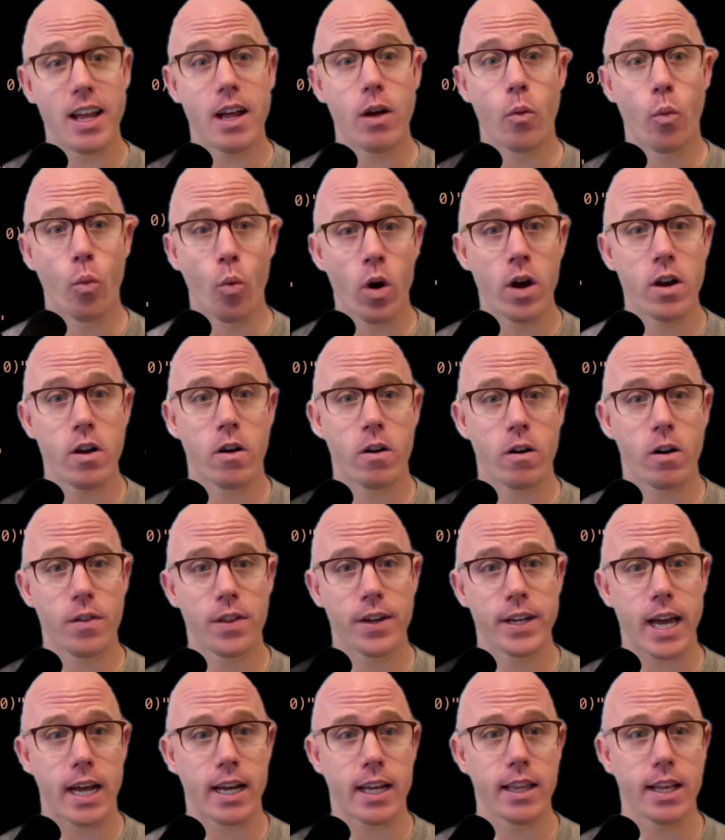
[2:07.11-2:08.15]
What are all the
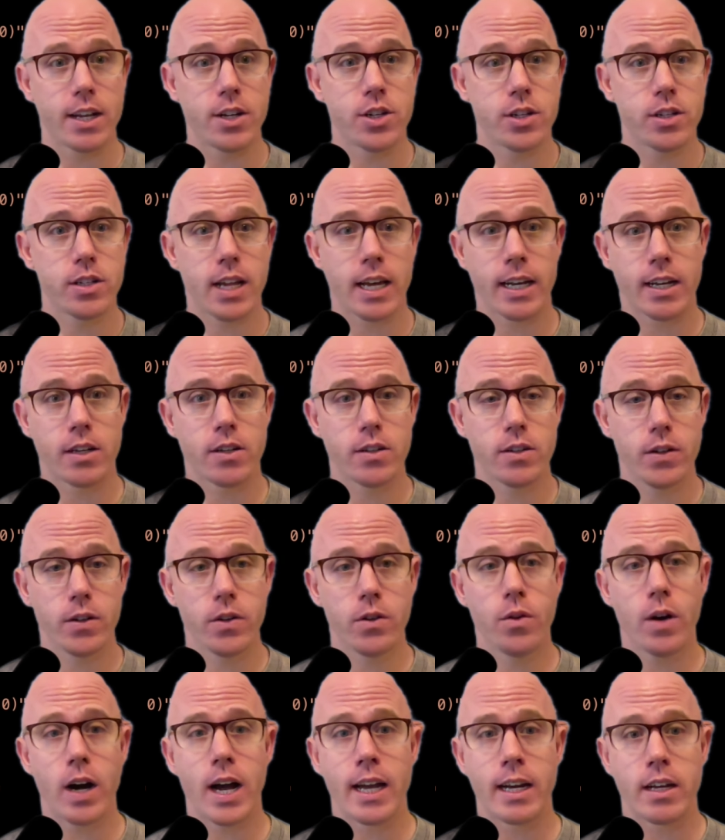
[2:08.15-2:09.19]
calculations I can
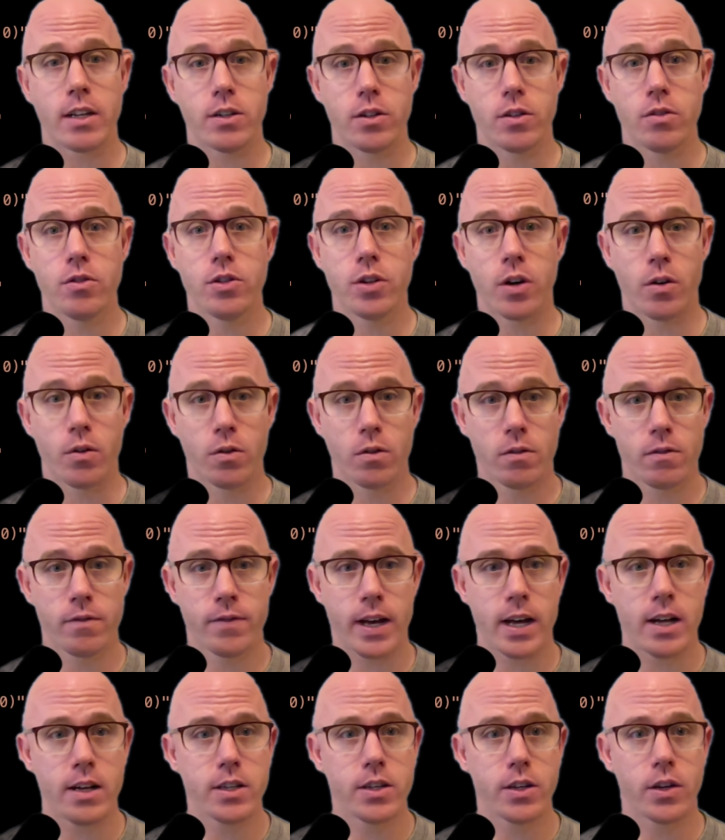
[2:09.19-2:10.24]
do? I can do total
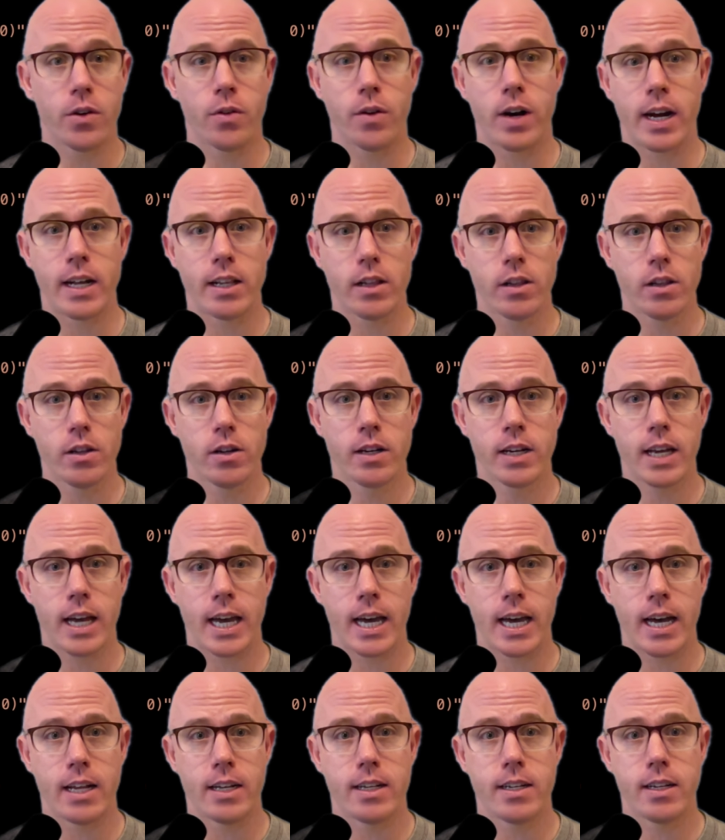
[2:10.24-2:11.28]
value. I look
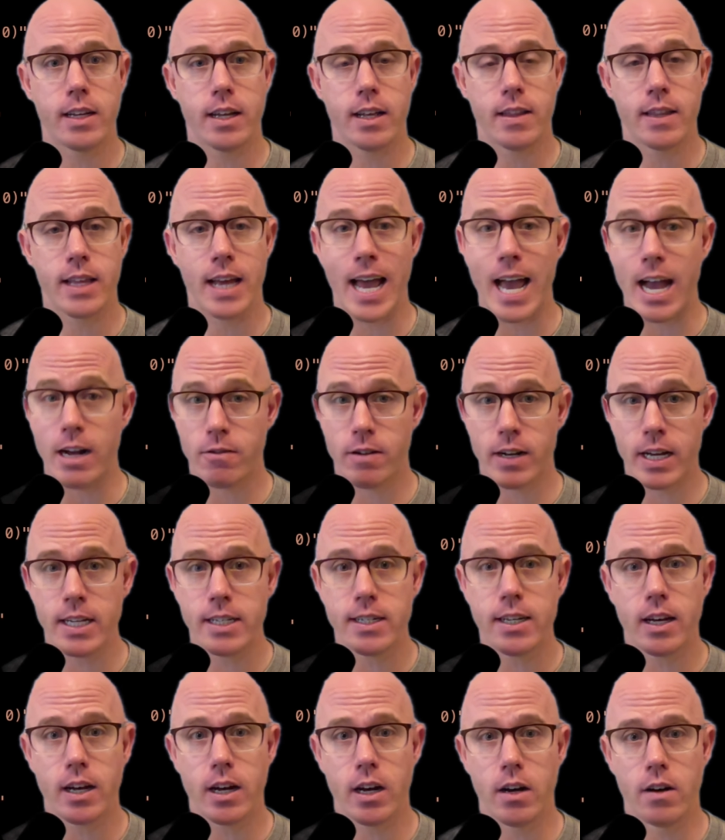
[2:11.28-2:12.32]
at the
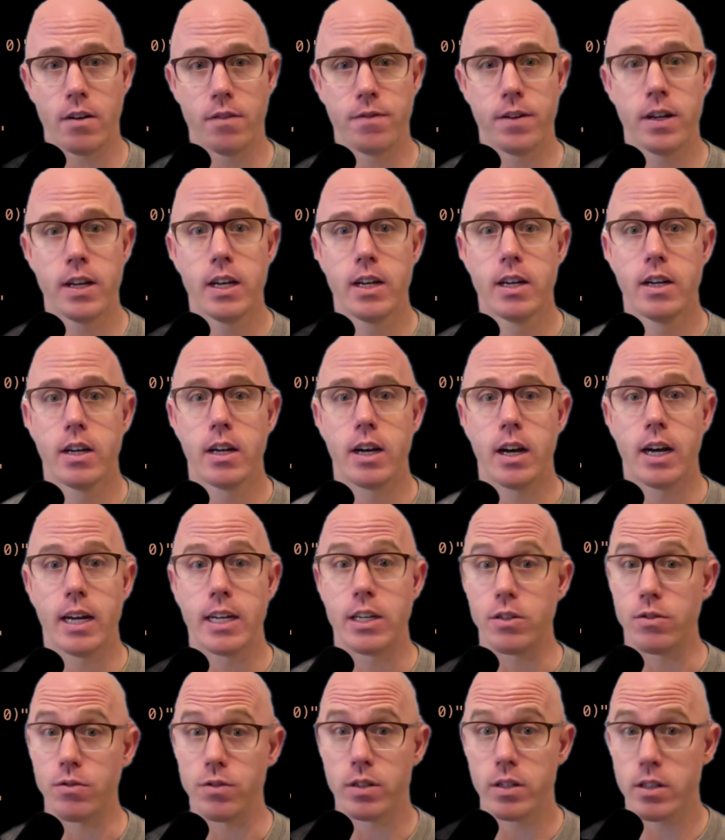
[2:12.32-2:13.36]
aggregate of, I
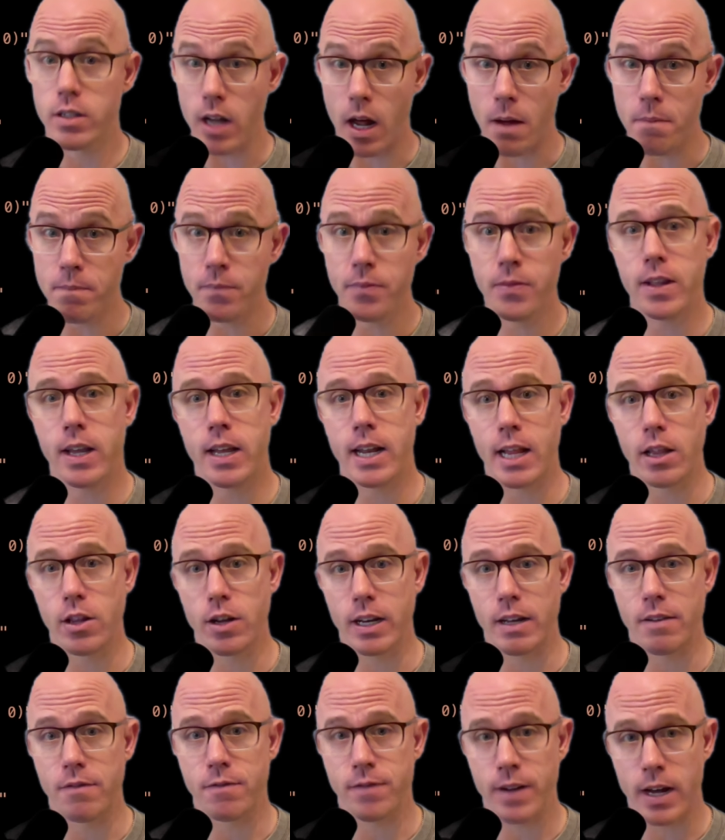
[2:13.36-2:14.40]
use sum, and I
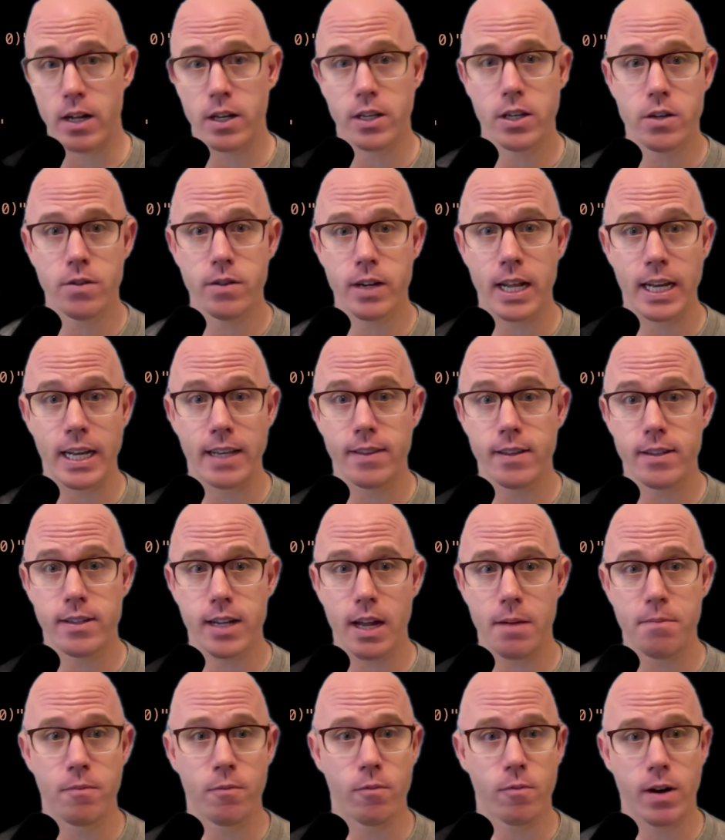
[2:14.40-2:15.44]
look at value, and I get the
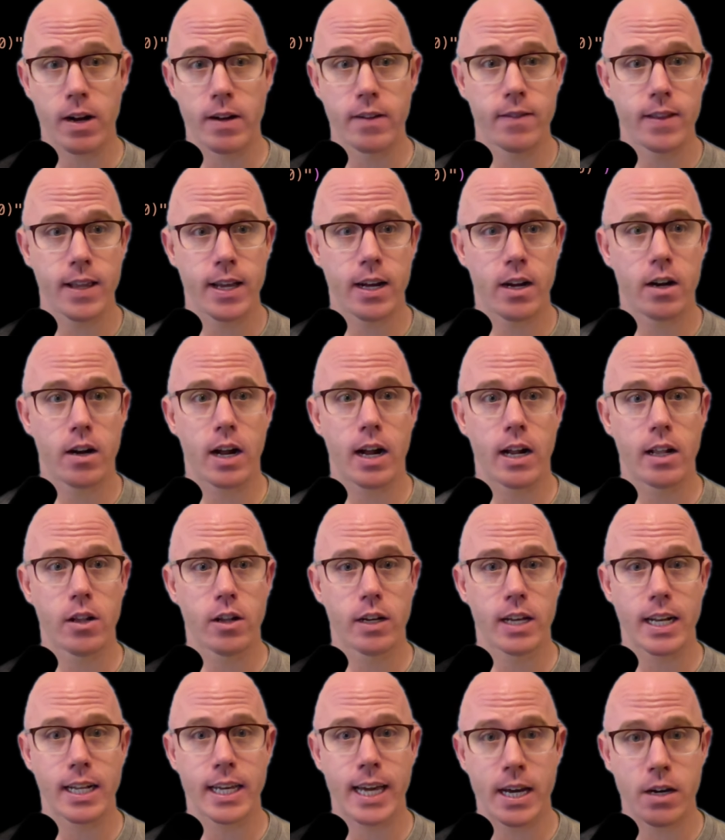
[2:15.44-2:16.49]
sum right there. I
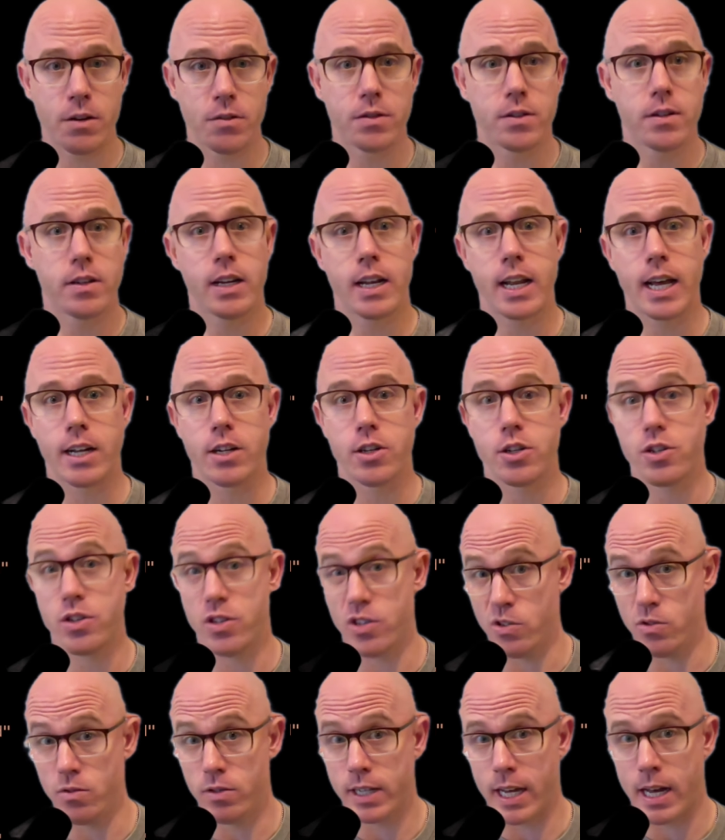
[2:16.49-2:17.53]
look at count, and I could just
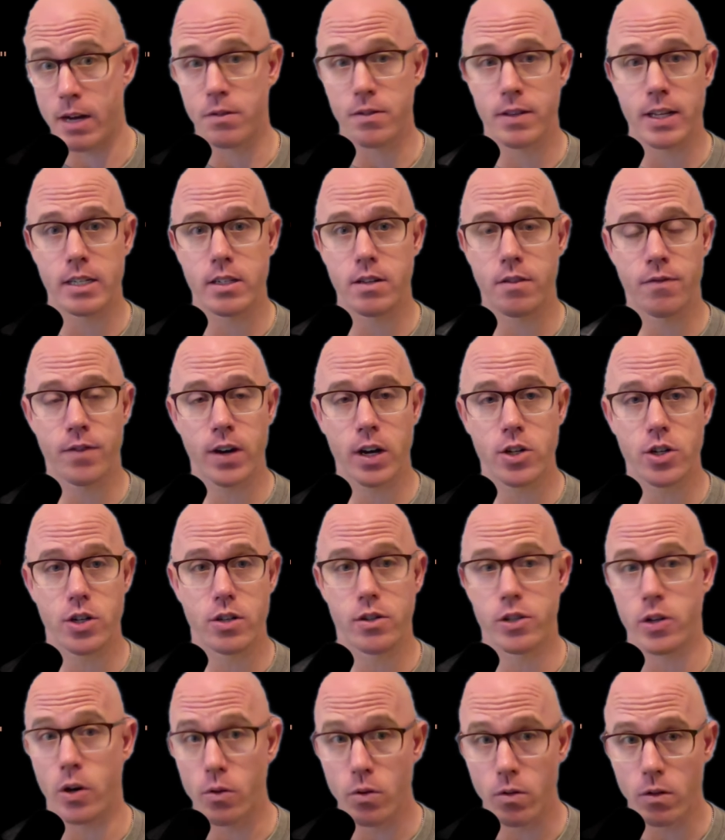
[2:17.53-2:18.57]
use count. That's the function,
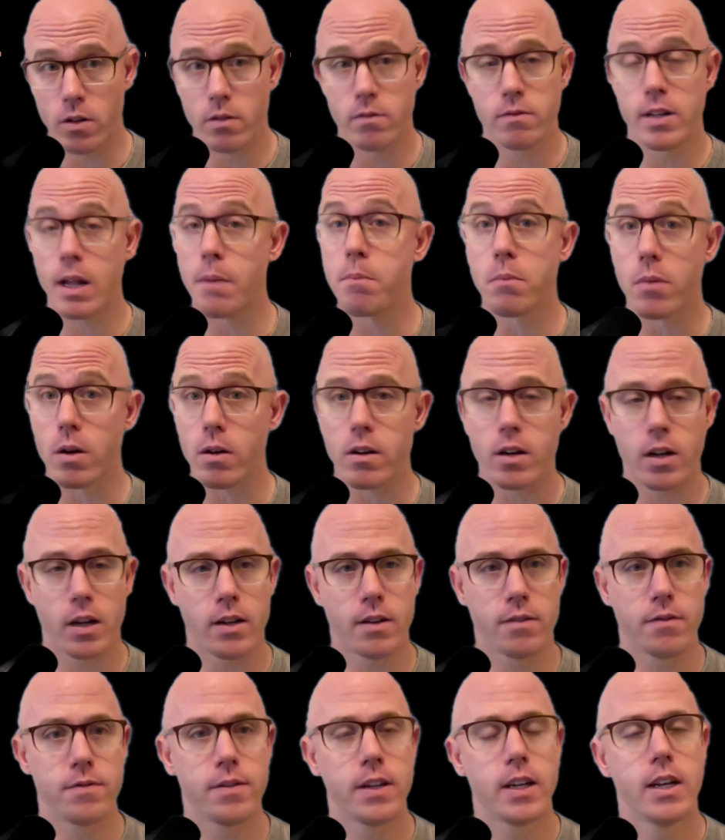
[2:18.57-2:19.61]
total number
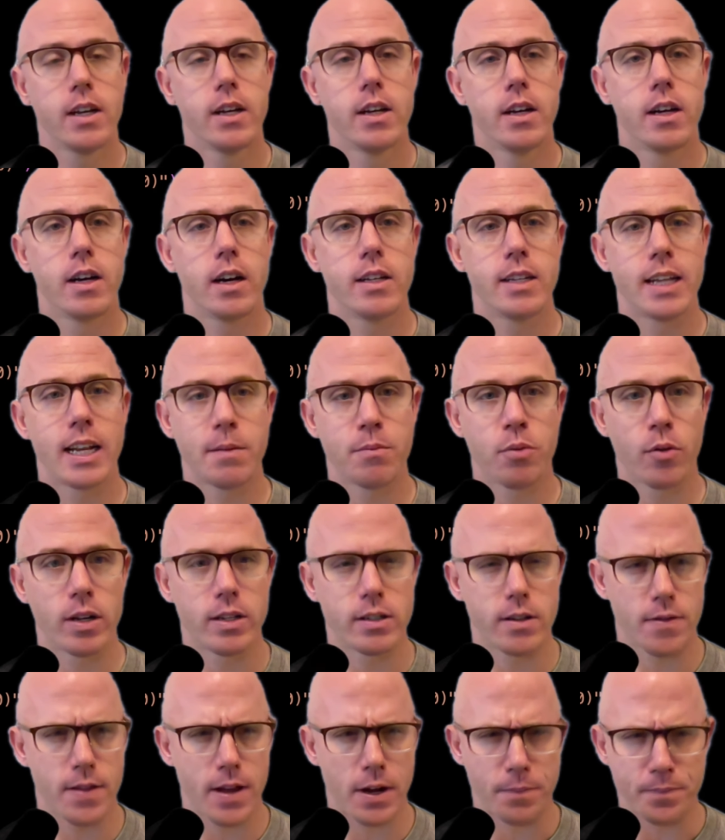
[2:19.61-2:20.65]
of data
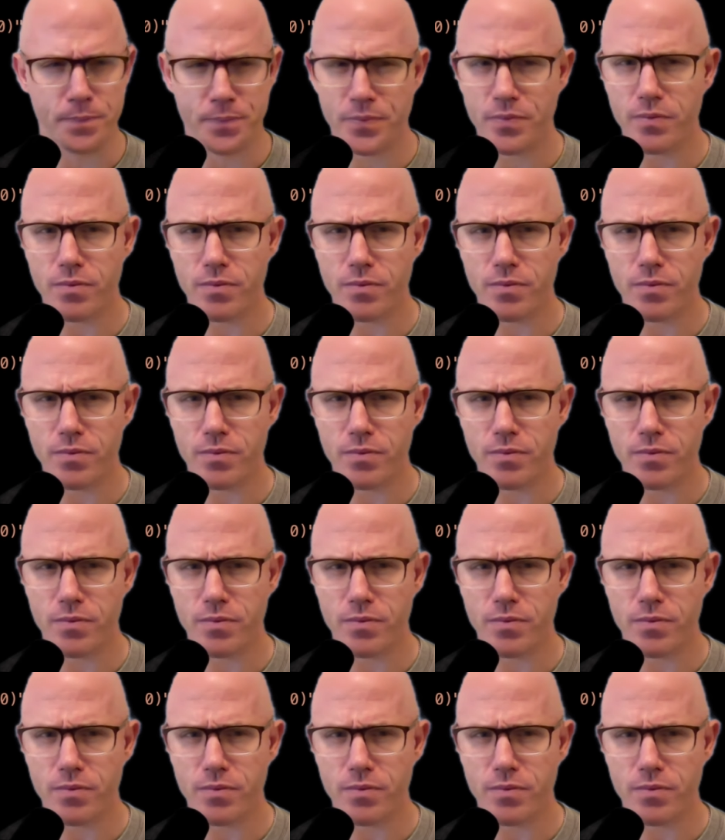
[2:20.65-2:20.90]
points in there.